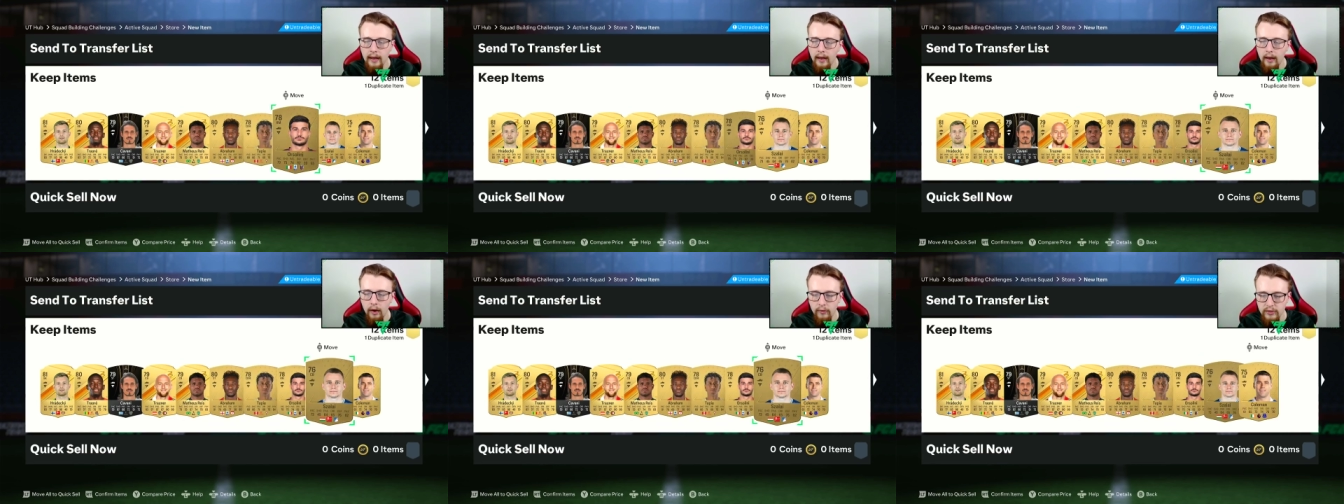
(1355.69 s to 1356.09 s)

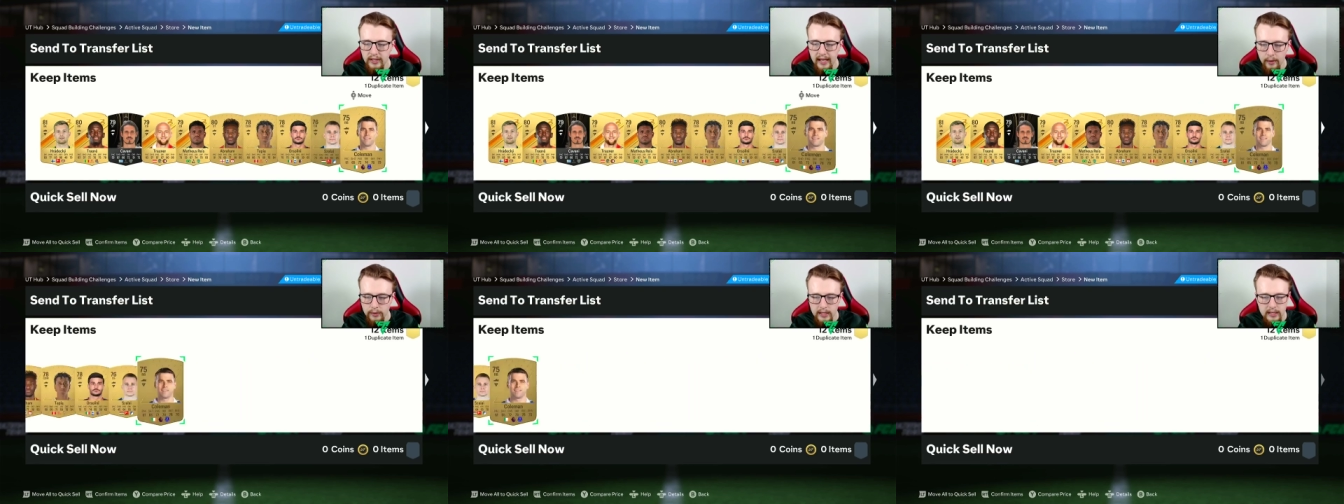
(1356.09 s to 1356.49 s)
Obviously
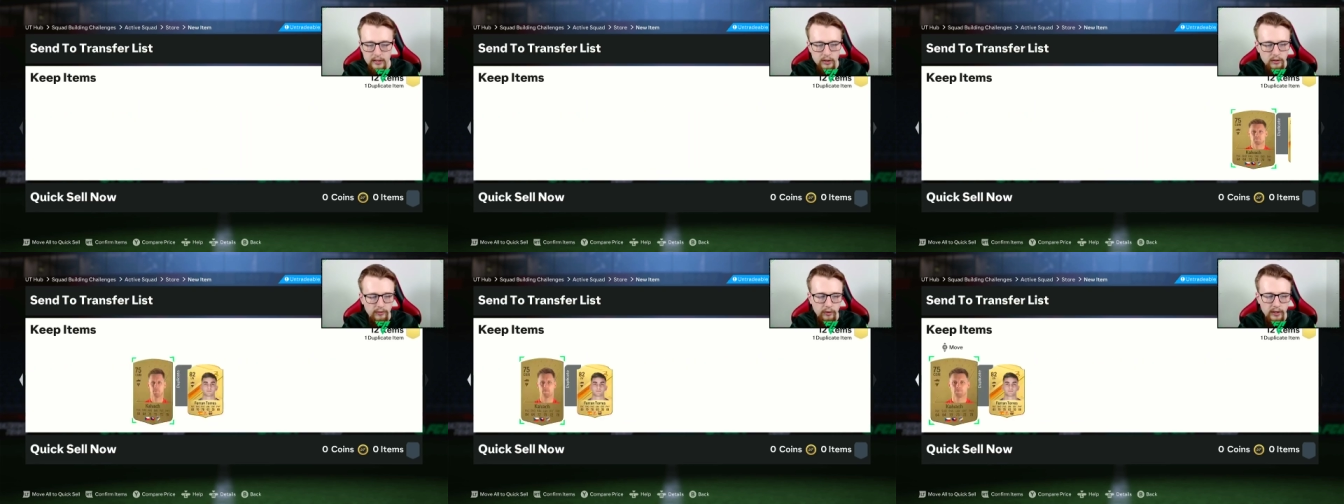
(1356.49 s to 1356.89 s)
out injured
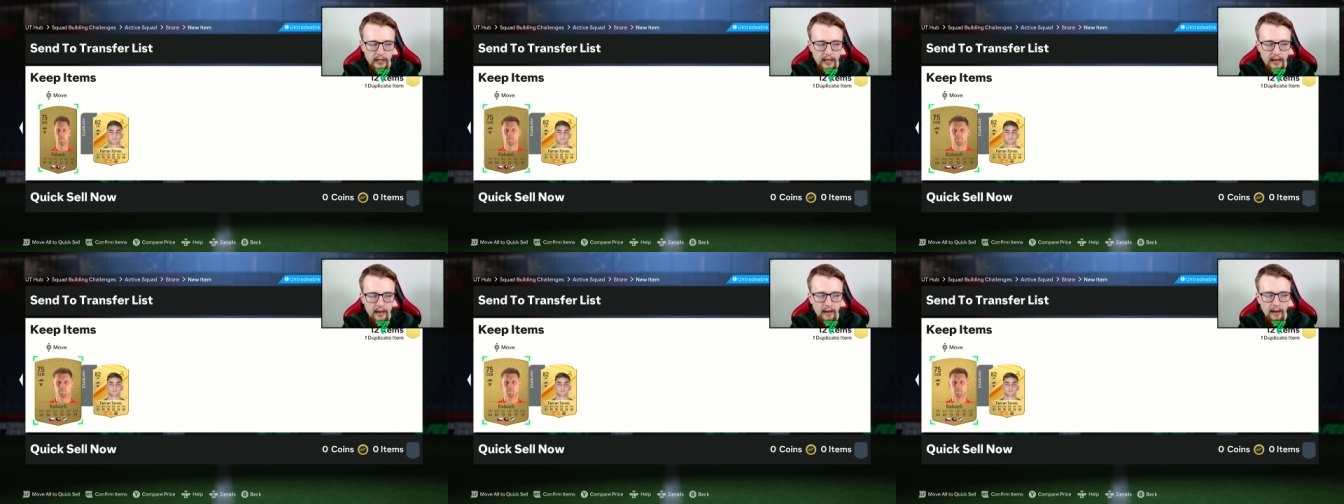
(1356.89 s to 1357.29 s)
for the
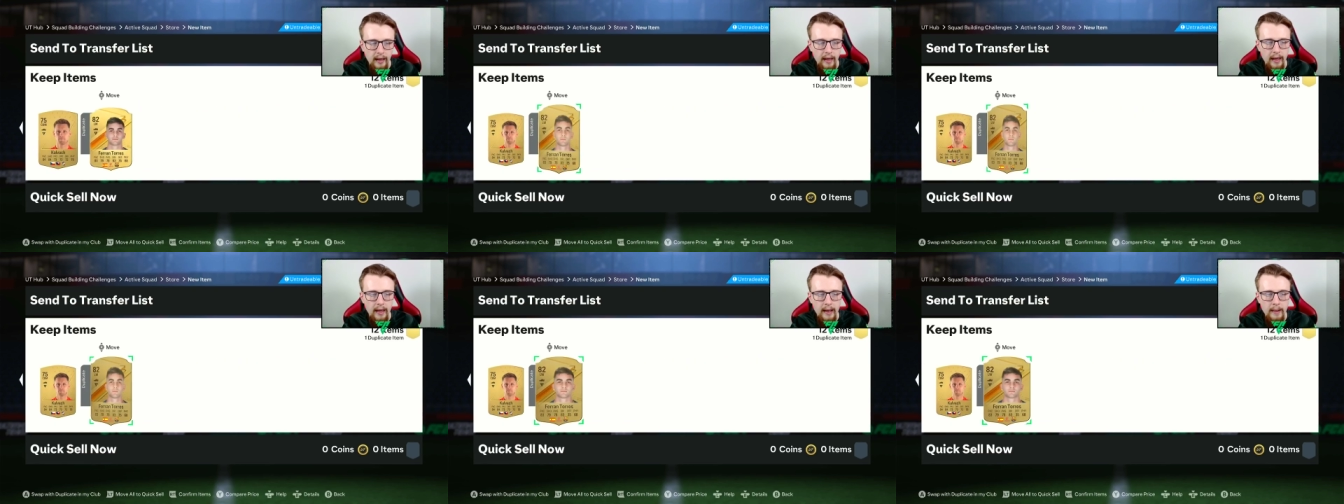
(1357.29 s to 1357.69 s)
year.
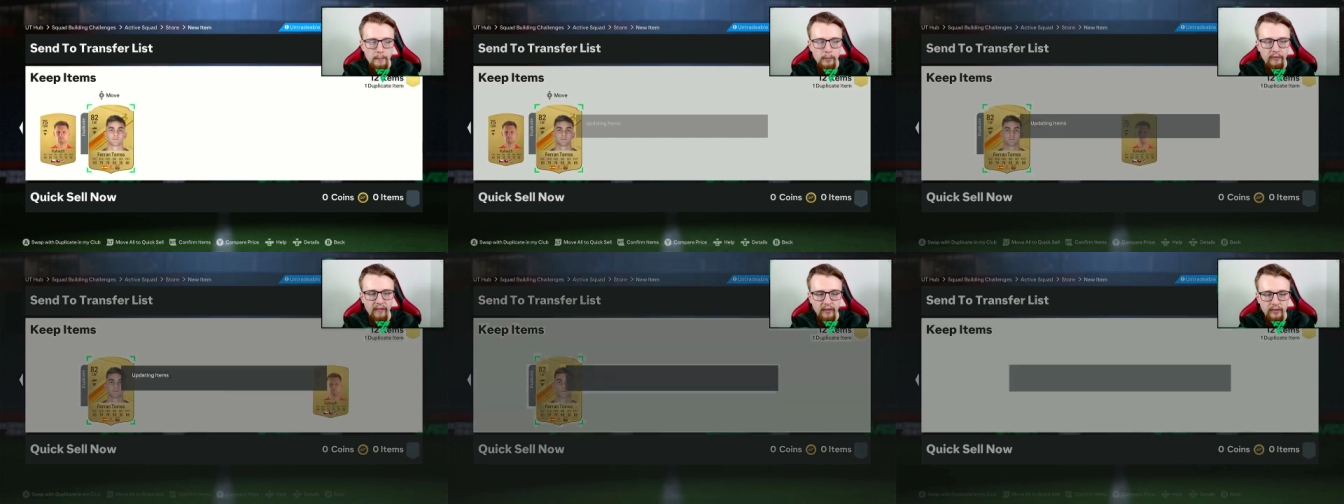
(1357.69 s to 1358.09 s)
But
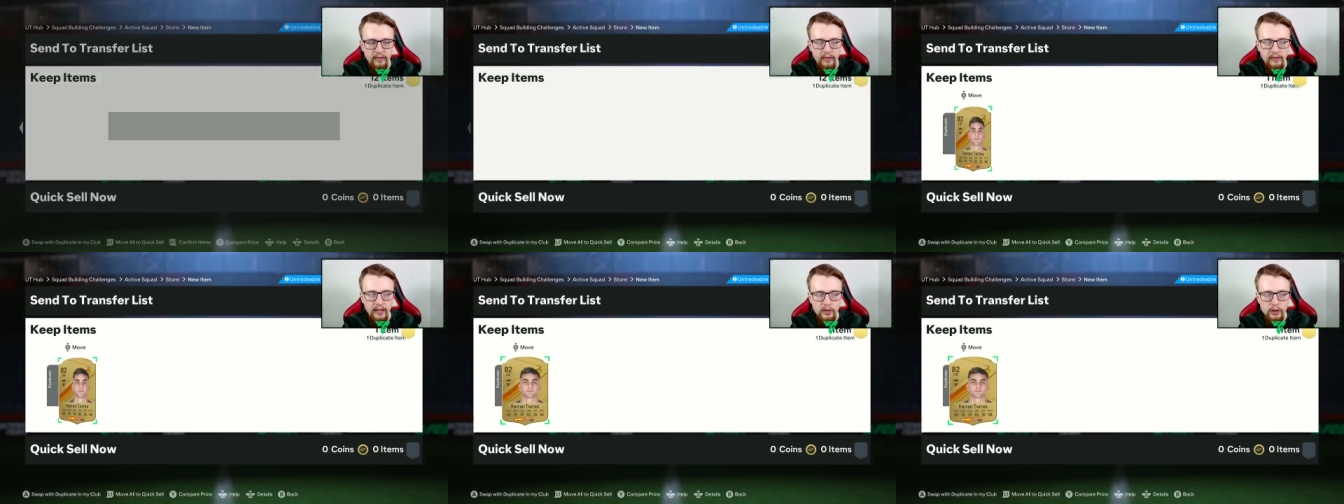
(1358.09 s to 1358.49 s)
very, very nice.